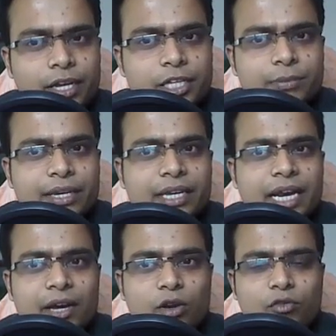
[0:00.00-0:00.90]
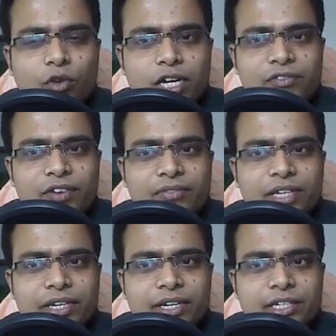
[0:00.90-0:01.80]
is making an angle of
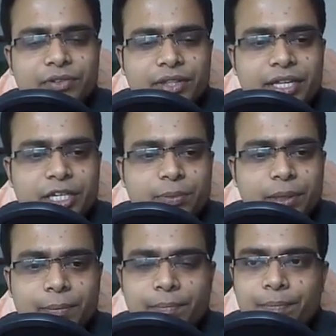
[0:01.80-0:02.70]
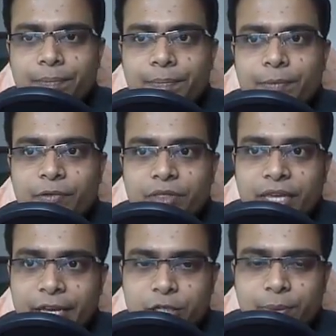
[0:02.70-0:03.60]
45 degrees with the HP
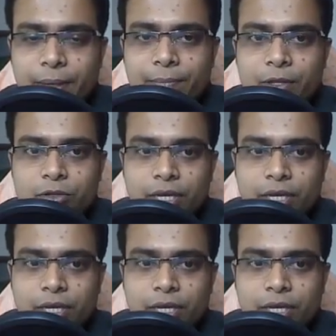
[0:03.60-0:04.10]
the HP.